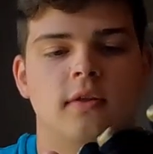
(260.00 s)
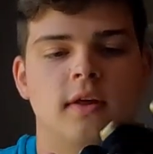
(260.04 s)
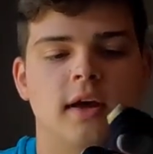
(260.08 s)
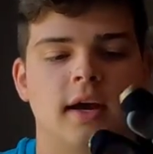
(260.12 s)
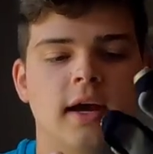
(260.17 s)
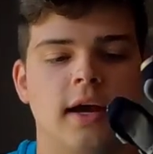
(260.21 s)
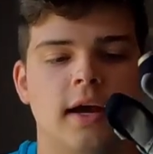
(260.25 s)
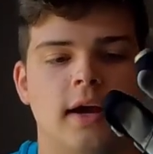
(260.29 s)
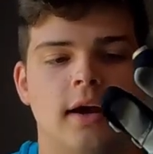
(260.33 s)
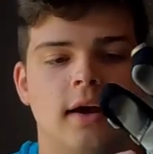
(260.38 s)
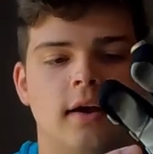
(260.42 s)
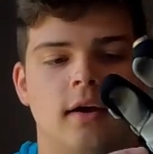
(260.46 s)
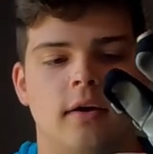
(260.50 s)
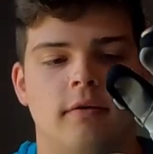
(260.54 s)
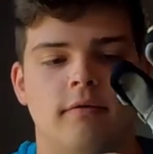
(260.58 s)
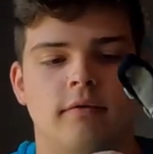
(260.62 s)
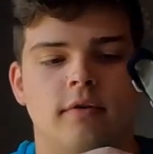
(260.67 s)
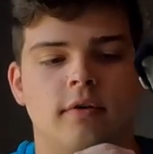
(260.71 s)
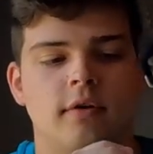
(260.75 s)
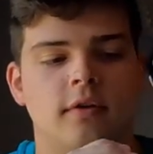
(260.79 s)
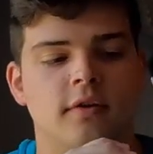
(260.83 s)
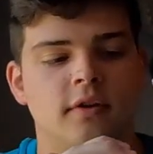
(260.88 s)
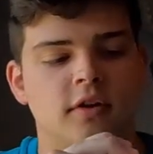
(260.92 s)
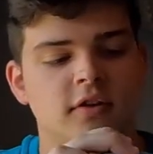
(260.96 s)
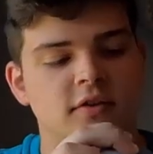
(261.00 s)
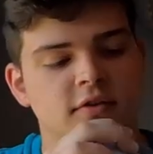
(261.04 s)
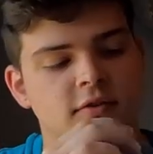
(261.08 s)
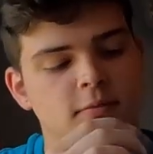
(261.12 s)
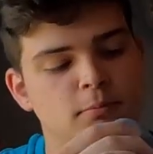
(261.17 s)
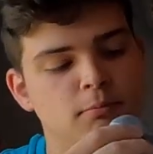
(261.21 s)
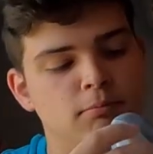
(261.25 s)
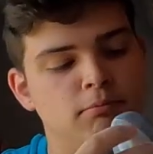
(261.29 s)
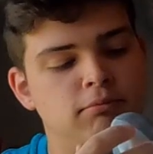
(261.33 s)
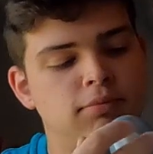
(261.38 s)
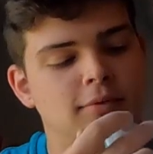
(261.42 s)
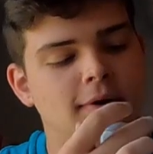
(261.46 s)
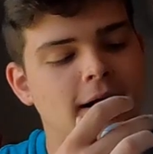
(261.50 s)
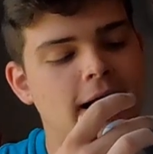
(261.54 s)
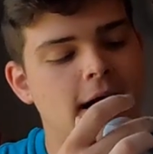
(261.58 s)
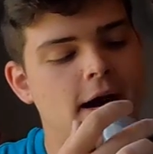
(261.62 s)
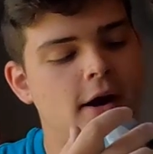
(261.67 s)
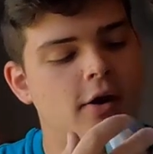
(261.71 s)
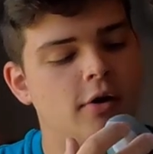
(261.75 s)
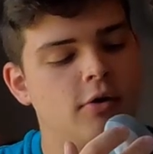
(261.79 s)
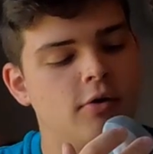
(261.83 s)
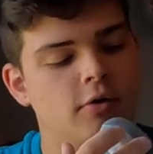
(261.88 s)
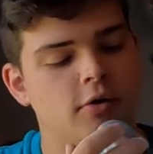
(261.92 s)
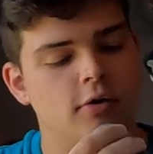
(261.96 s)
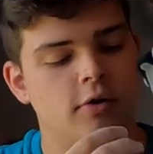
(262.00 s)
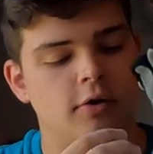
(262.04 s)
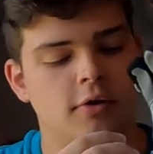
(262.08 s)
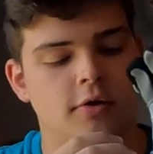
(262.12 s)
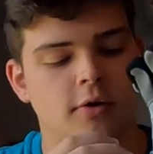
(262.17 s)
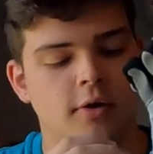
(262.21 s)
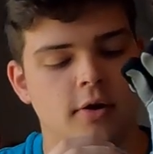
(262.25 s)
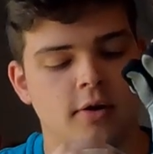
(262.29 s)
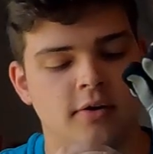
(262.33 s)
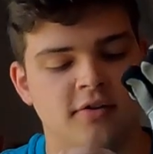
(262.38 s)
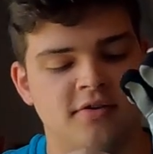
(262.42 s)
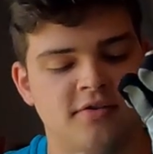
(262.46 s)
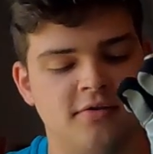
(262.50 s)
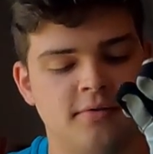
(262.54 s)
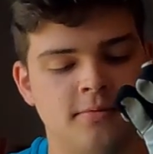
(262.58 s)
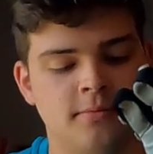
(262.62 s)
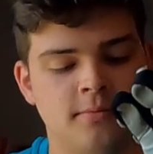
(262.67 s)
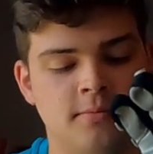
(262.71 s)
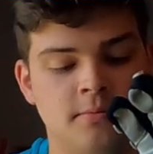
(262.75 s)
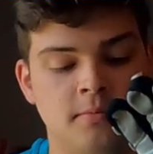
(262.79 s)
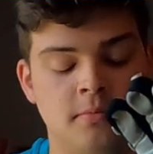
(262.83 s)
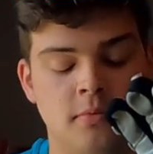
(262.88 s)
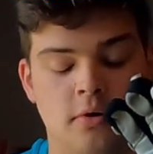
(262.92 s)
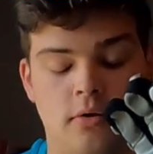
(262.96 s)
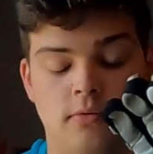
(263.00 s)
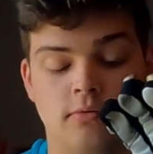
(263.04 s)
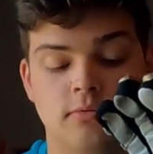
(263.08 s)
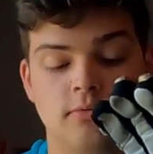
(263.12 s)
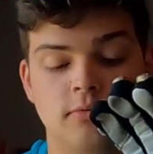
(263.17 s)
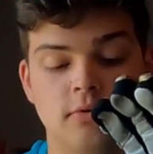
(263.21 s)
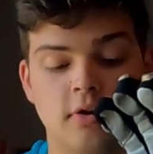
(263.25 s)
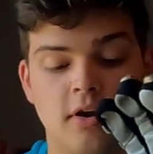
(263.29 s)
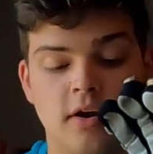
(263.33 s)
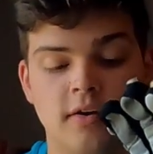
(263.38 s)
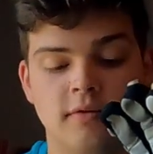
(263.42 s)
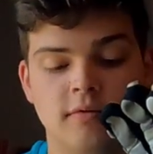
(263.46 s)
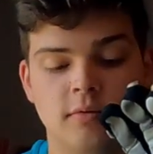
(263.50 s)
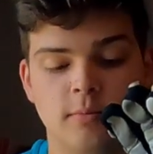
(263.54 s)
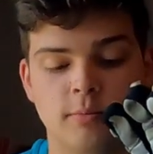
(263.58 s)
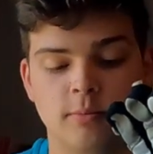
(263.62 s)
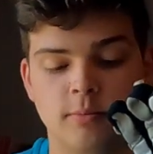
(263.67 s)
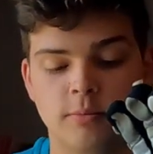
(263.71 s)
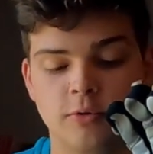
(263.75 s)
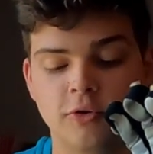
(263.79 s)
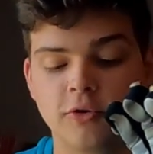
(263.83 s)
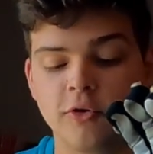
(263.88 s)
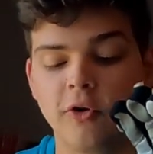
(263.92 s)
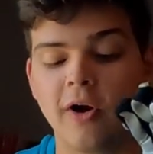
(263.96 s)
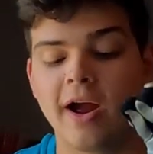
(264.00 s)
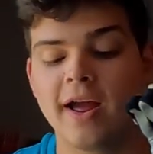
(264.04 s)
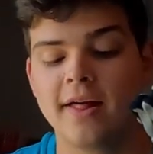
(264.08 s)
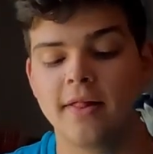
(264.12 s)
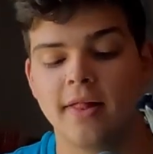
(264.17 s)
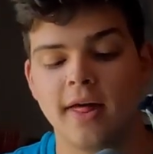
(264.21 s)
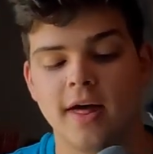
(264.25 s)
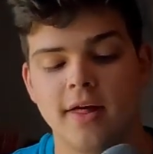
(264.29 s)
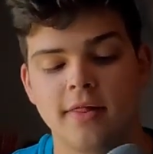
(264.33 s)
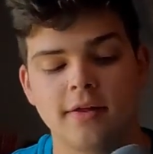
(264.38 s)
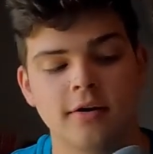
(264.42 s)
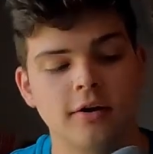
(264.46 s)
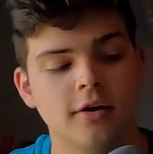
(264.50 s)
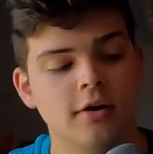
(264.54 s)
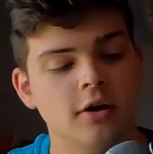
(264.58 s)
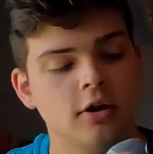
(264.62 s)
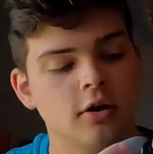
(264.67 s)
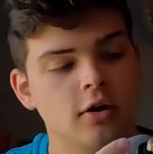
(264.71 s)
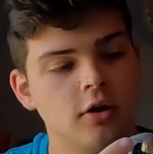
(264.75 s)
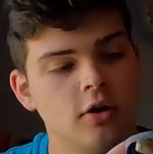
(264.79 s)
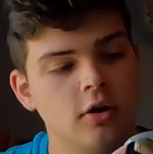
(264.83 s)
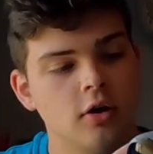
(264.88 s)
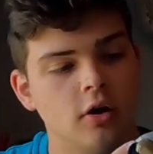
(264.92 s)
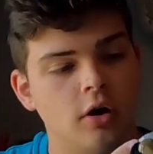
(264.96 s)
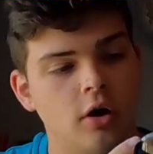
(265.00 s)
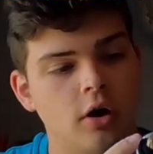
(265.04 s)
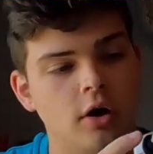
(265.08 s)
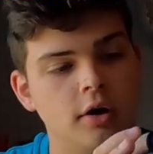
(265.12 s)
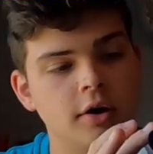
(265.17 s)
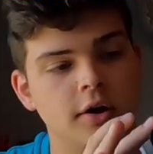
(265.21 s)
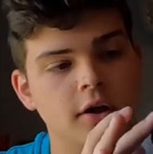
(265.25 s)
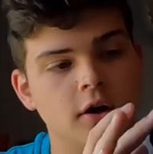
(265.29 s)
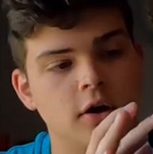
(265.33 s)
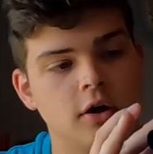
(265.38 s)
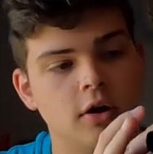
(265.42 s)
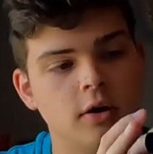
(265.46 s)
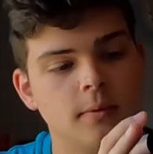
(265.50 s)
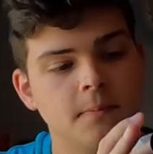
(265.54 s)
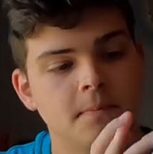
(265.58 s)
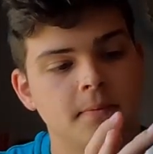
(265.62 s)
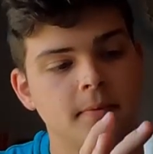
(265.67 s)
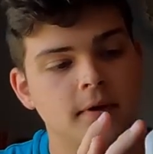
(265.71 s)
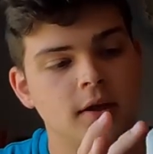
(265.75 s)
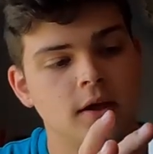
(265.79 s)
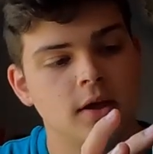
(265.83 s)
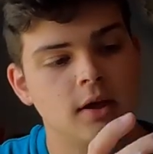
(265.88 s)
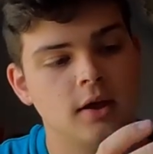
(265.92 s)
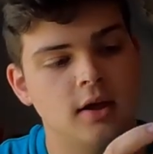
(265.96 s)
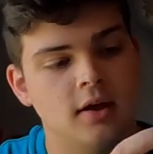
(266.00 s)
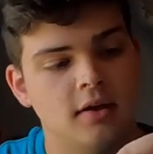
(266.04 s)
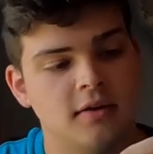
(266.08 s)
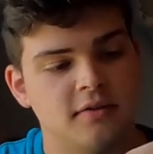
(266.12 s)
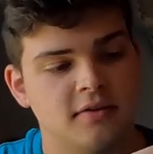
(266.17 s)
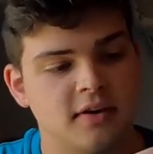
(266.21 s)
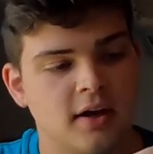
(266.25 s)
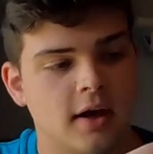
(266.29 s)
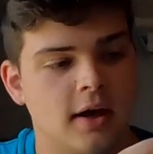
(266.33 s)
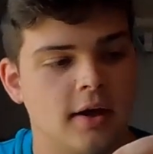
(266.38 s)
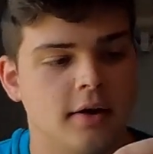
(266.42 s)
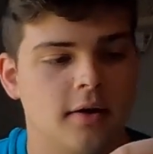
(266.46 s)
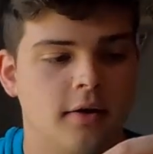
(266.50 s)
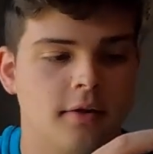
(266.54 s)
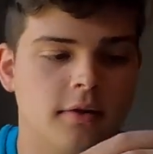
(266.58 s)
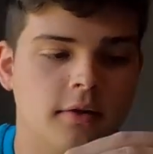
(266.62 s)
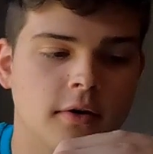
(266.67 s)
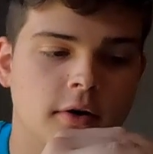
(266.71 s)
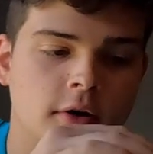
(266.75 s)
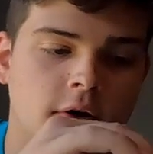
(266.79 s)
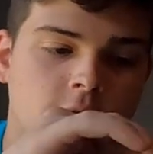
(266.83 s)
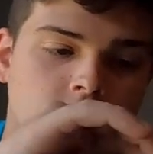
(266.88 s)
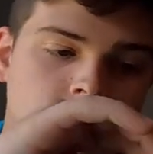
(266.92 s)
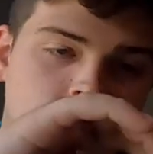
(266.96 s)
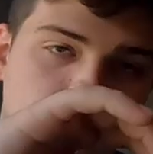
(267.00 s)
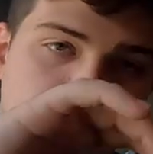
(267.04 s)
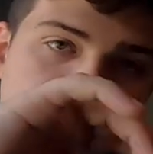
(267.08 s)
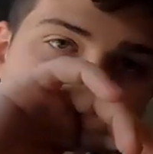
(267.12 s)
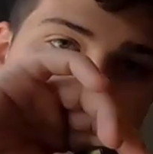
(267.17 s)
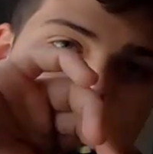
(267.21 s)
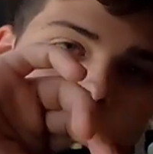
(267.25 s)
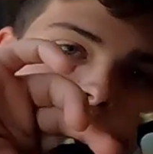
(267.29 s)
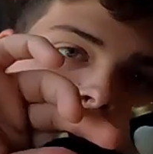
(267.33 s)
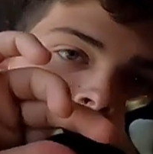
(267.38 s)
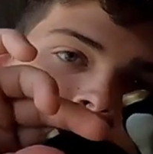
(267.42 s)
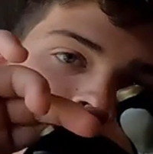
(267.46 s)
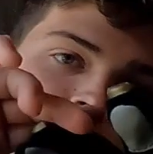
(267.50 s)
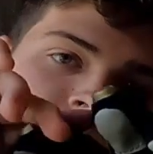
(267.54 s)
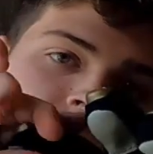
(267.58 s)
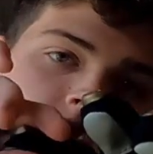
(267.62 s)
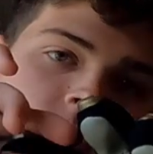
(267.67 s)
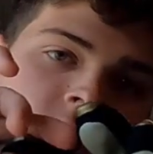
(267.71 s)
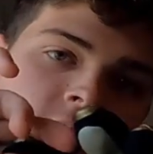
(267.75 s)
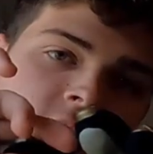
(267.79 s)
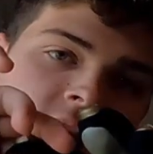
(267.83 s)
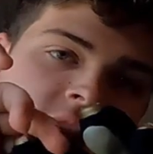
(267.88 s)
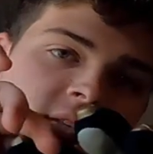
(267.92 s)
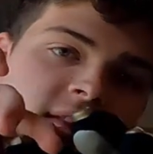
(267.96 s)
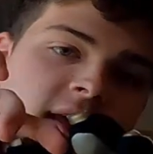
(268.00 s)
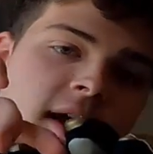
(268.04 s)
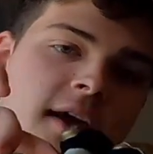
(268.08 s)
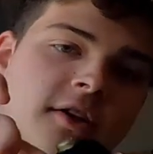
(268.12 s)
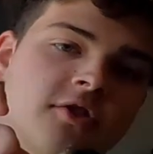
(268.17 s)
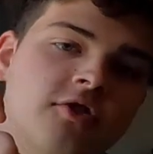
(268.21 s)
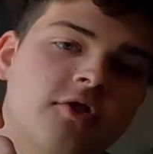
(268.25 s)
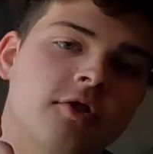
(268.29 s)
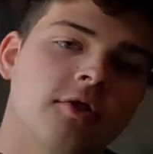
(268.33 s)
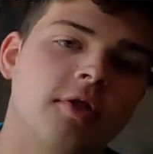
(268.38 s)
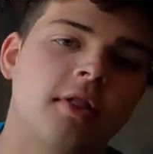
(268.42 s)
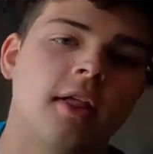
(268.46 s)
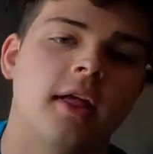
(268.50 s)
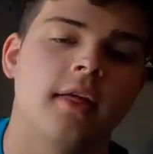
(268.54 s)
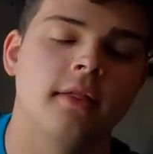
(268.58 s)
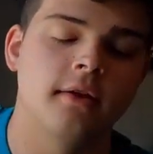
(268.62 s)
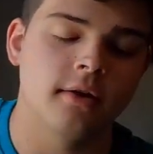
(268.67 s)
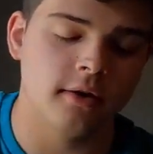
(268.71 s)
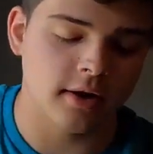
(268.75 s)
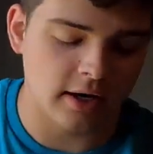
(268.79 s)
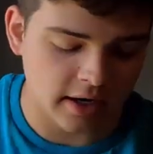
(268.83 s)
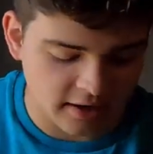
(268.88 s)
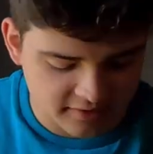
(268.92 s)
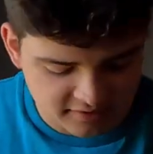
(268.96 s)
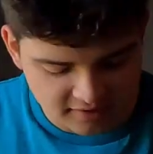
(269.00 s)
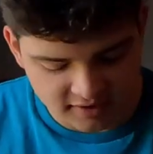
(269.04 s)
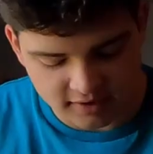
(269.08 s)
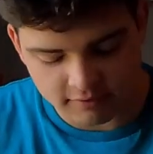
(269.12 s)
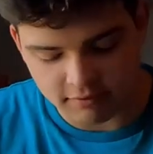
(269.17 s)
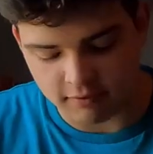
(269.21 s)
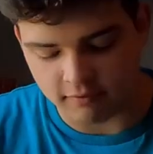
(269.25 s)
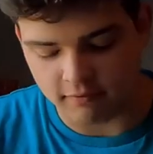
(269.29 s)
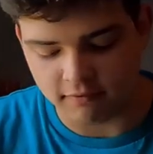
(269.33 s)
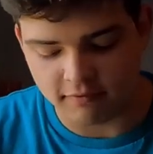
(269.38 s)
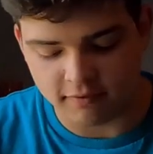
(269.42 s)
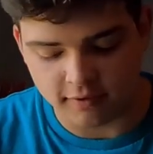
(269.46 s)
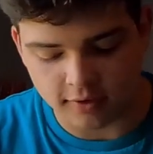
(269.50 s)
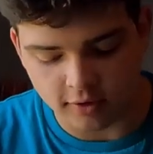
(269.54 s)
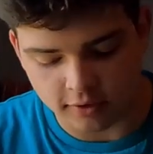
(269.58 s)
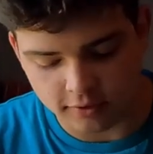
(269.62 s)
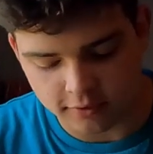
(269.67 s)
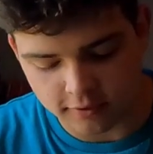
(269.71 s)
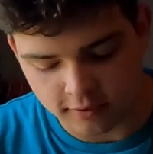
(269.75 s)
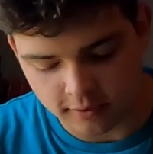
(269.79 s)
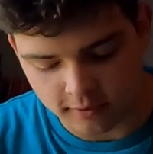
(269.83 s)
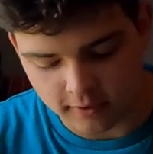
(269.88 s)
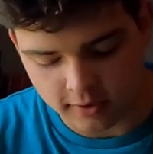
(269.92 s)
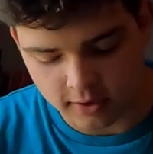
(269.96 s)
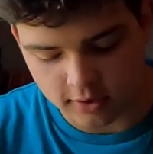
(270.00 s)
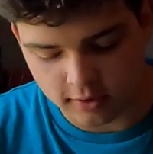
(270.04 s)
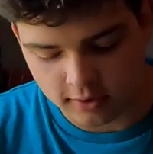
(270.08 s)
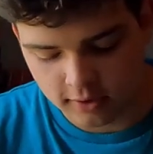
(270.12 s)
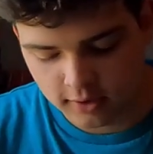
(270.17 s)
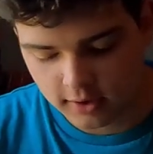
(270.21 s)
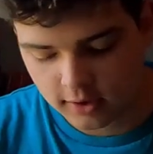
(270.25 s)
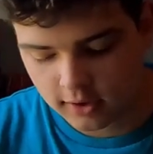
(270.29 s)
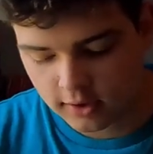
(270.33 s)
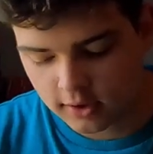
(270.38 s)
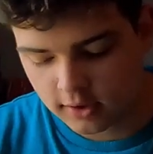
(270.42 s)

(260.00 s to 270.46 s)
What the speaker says: They have this brown, or not even gray leather on here. It's kind of their like textured leather. It has a different feel to it.